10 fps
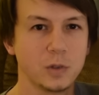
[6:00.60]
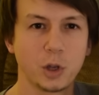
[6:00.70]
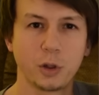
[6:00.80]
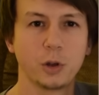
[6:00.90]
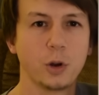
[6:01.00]

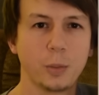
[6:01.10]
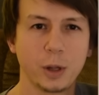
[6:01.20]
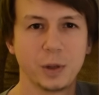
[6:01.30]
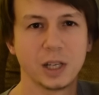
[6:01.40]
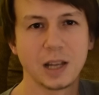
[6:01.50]
So there'll
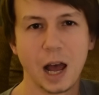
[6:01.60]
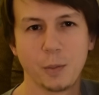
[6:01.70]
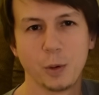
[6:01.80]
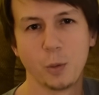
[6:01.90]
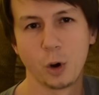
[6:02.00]
normally be a
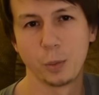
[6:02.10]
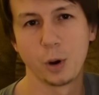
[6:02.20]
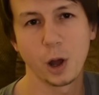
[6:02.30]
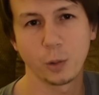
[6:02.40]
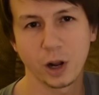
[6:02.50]
time when more
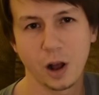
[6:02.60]
broad-winged